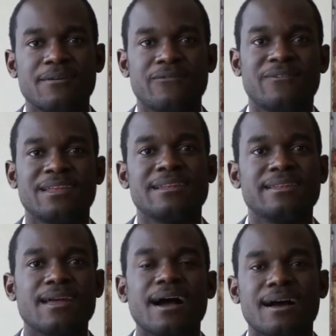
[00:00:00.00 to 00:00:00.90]

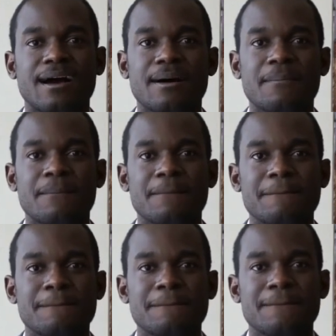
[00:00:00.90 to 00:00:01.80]
Feedly.com.
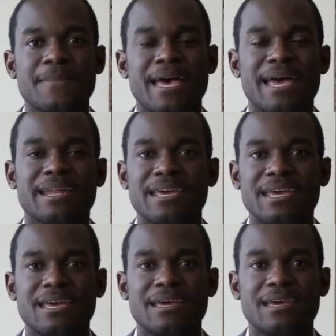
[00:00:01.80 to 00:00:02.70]
And
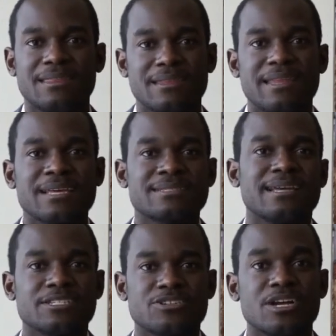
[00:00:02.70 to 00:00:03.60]
in the next
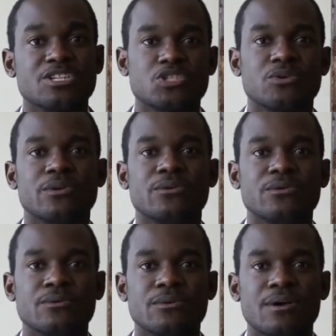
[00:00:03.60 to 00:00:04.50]
lecture, I'll show
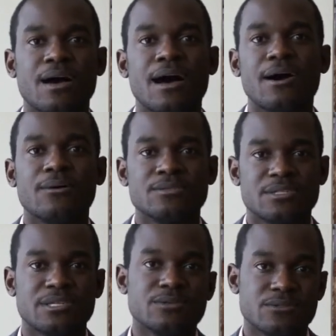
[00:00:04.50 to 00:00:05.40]
you how
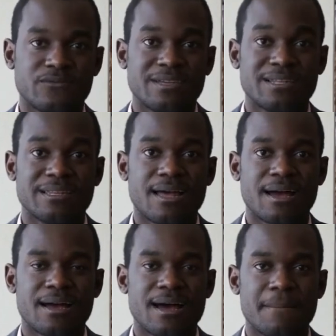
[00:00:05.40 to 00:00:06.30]
to use
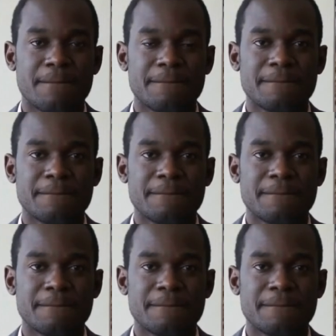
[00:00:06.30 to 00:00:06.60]
Feedly.com.